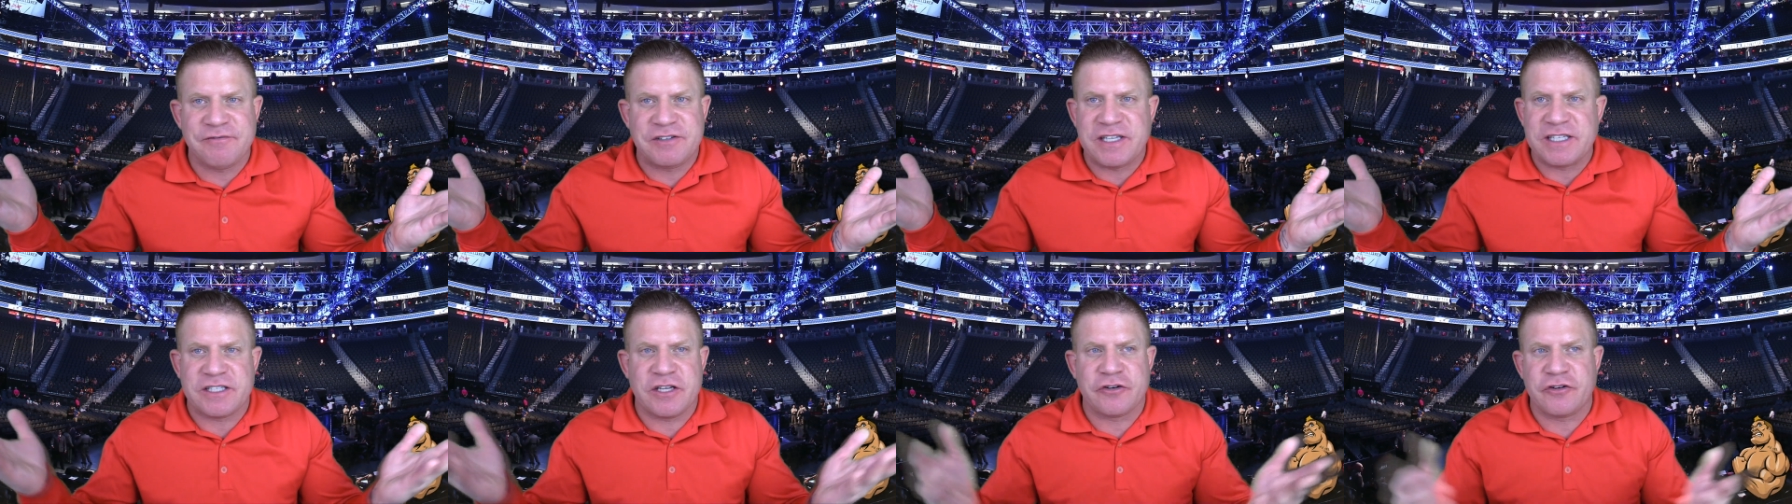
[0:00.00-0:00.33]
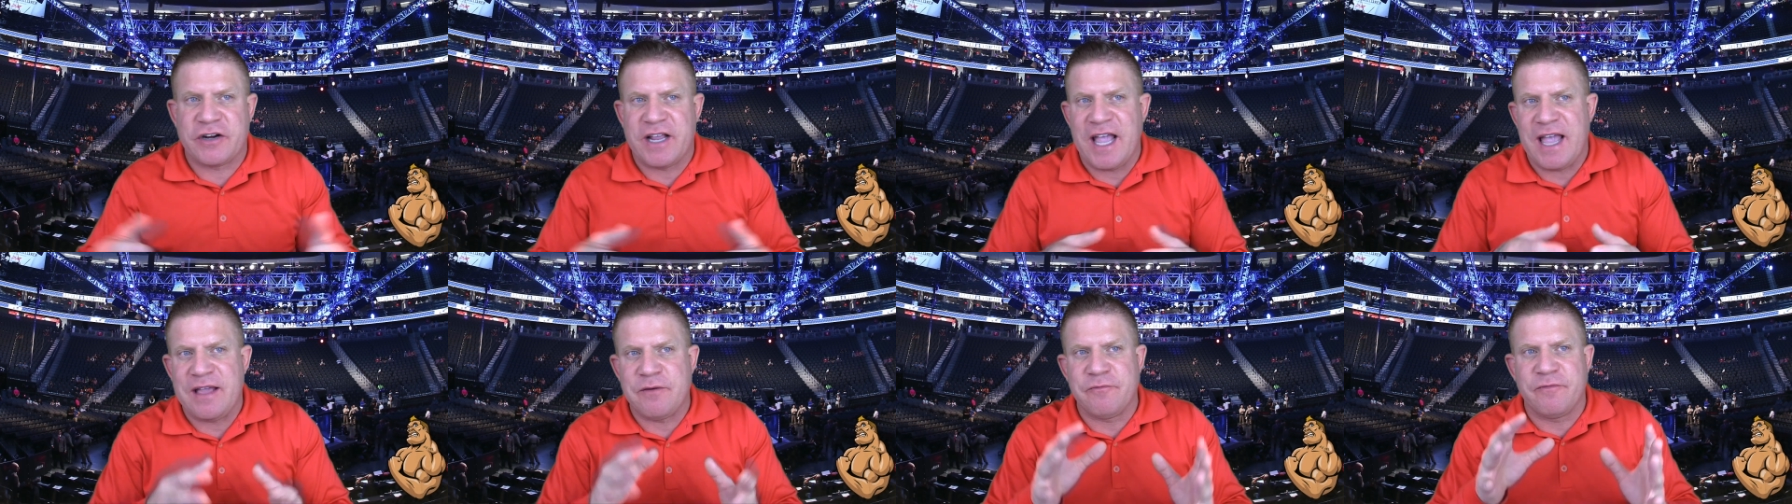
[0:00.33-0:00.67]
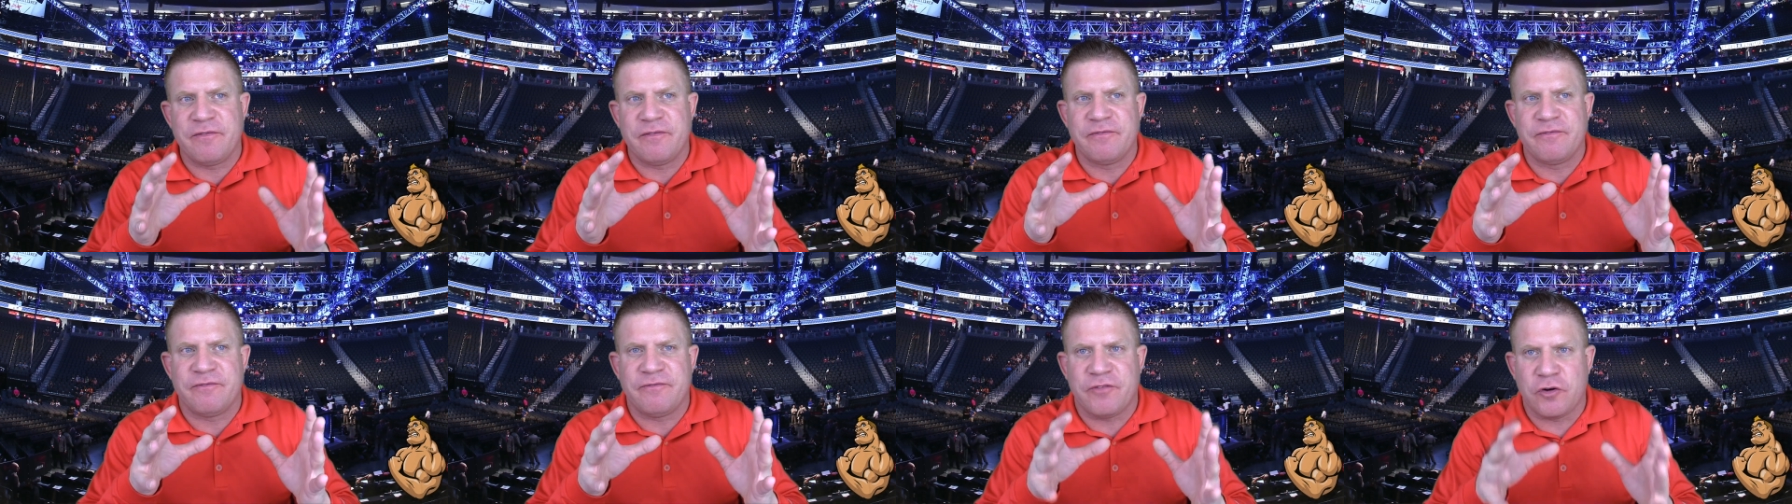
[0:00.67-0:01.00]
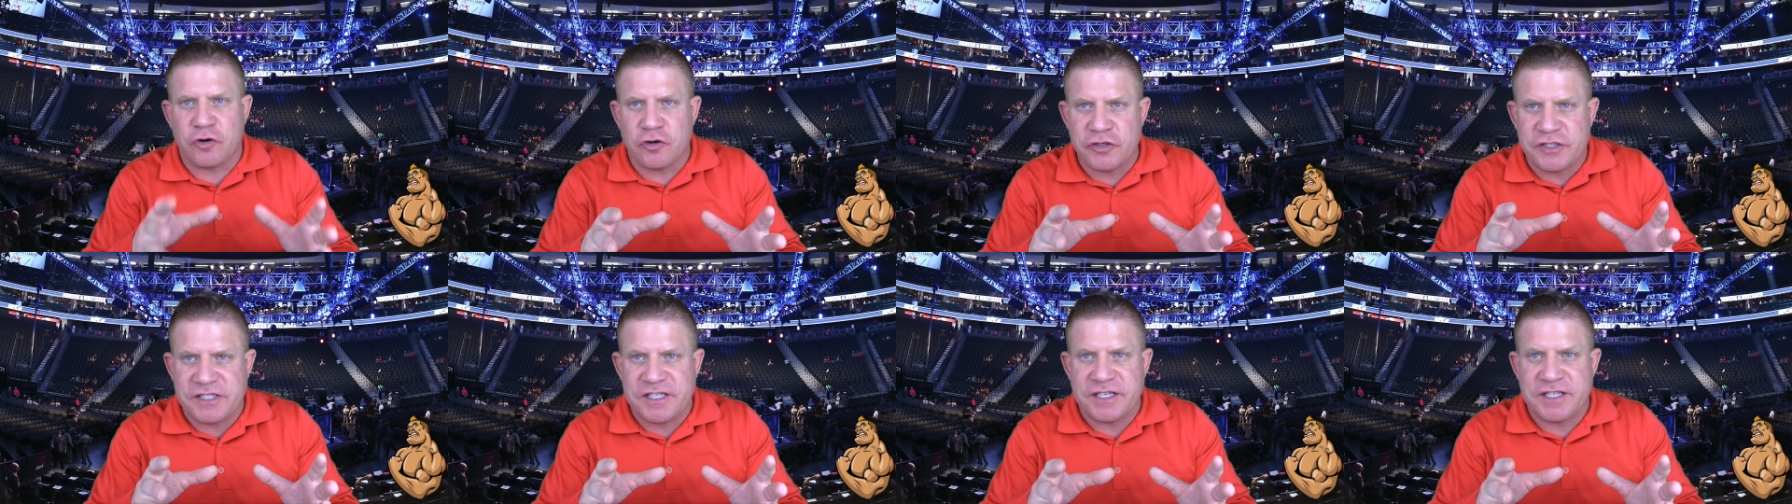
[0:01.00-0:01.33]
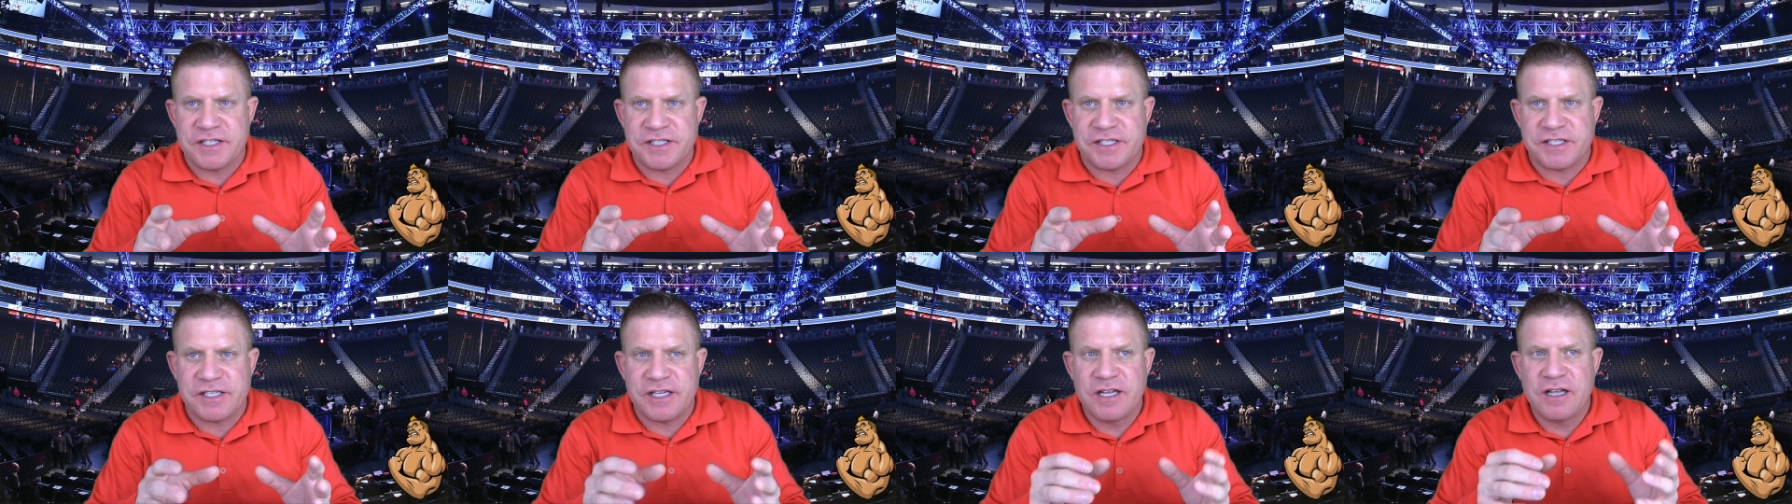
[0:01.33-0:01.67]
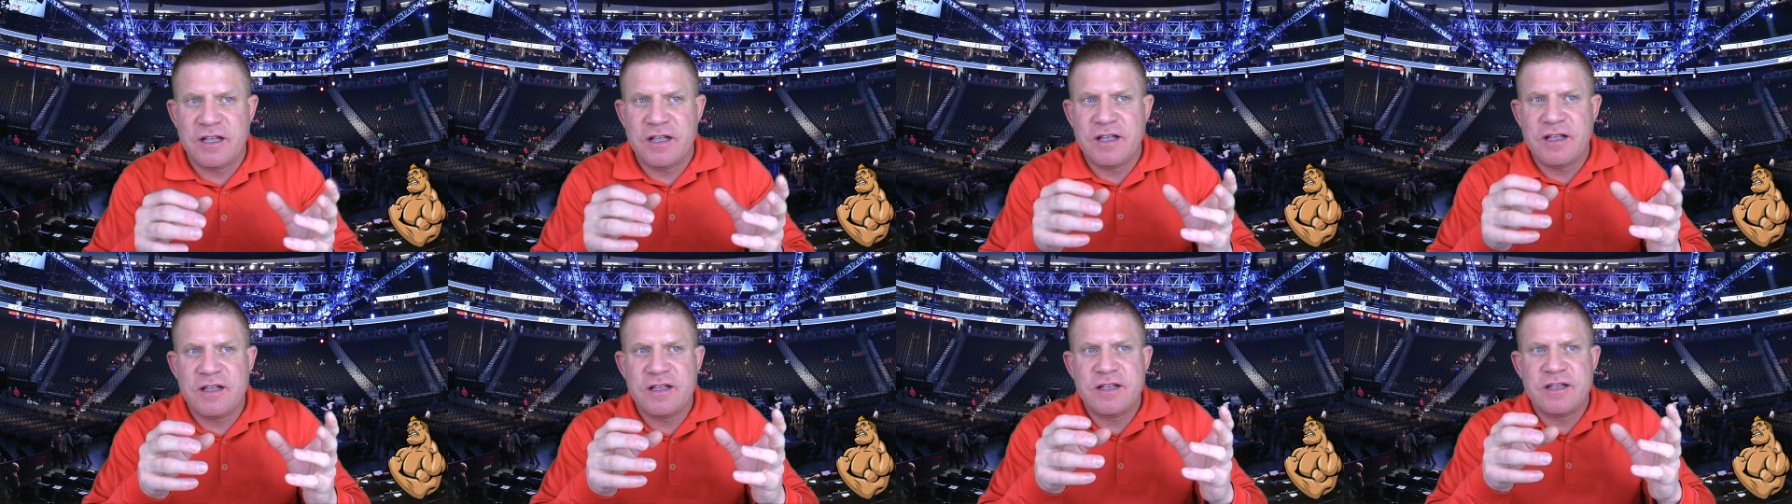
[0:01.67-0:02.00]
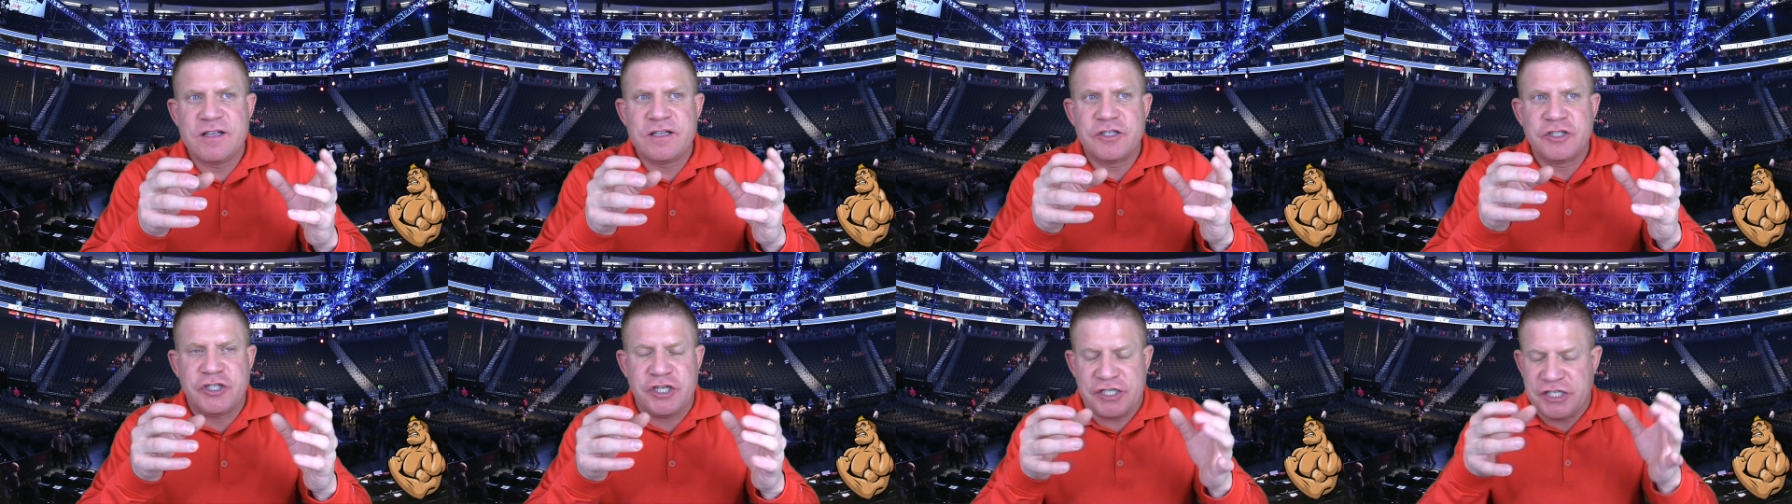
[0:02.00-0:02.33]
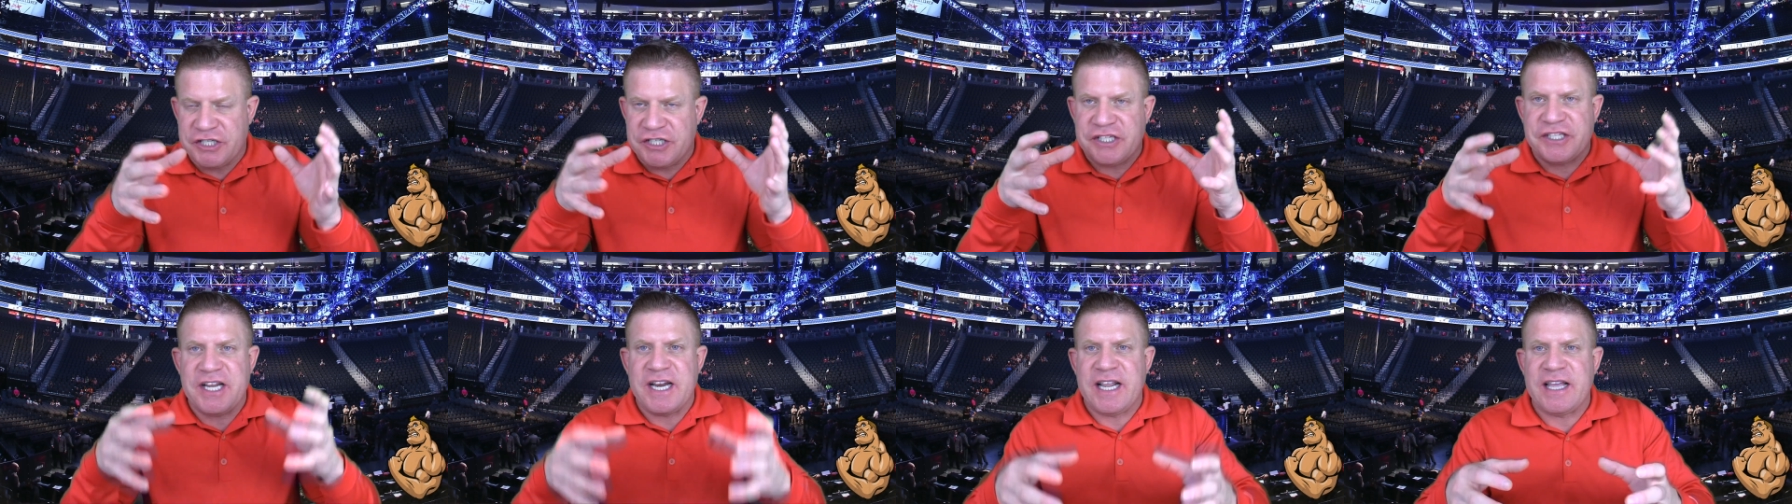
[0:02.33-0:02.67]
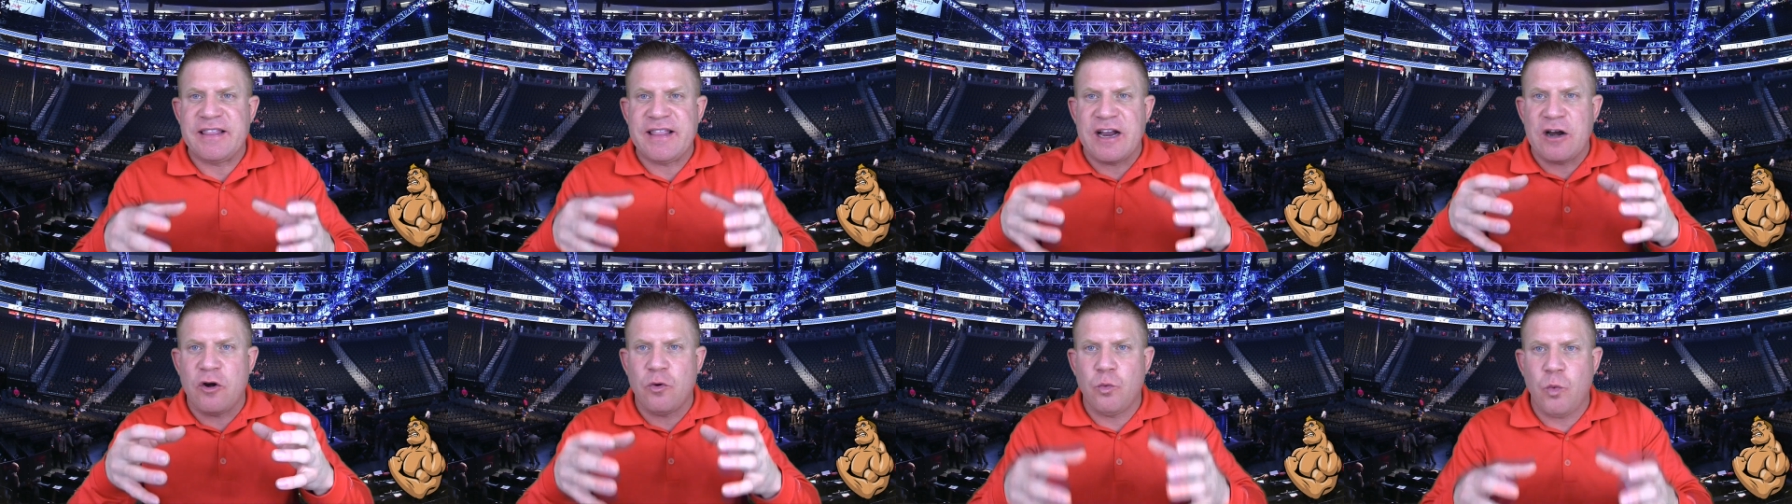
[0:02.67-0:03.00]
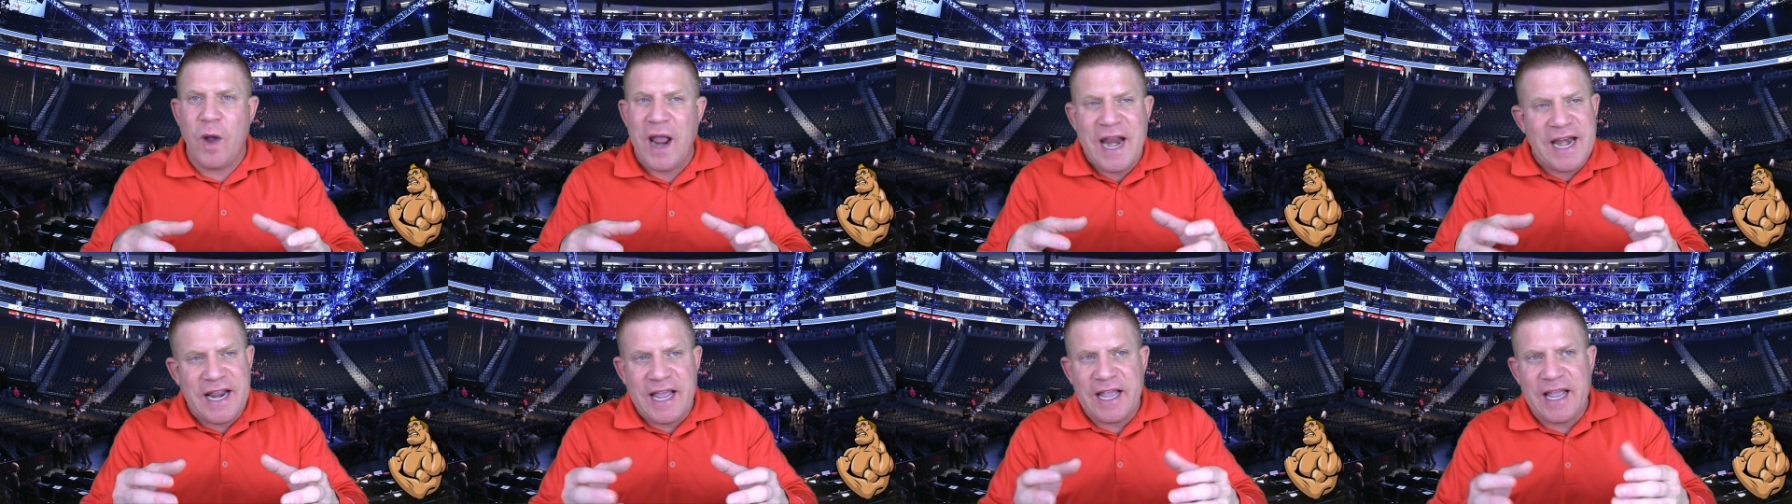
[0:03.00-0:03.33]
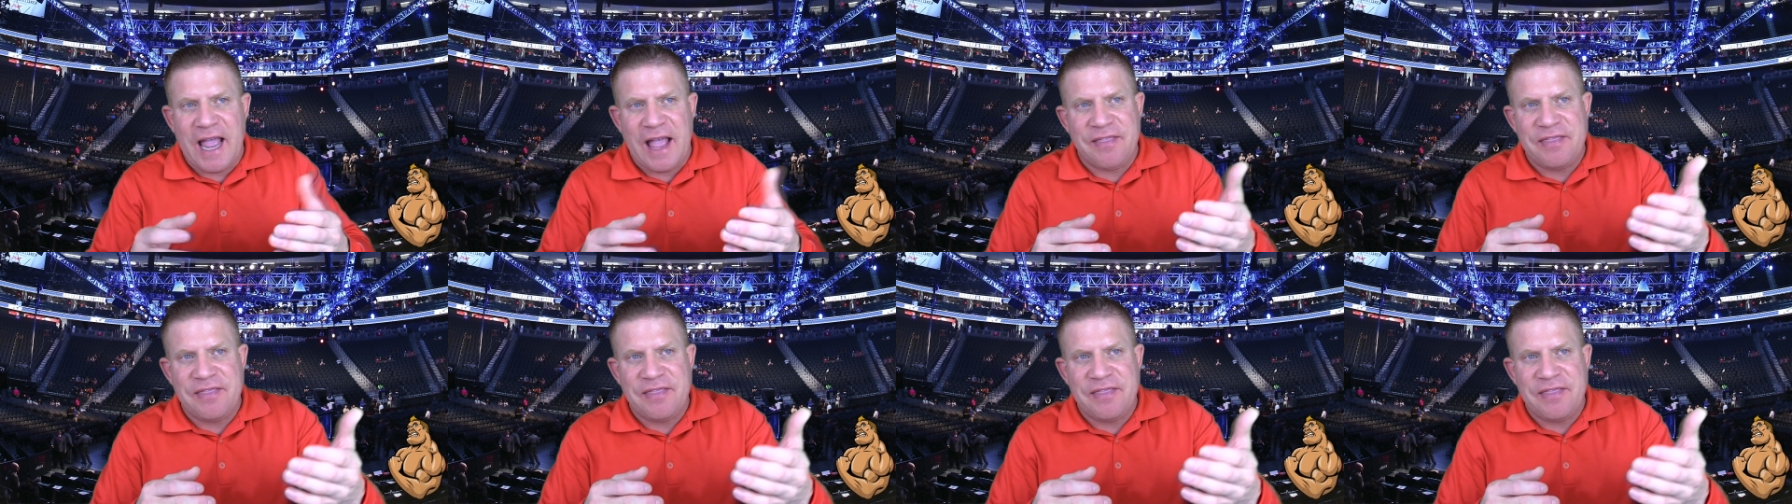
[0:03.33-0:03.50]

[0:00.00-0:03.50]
six hundred k versus just sitting there and waiting.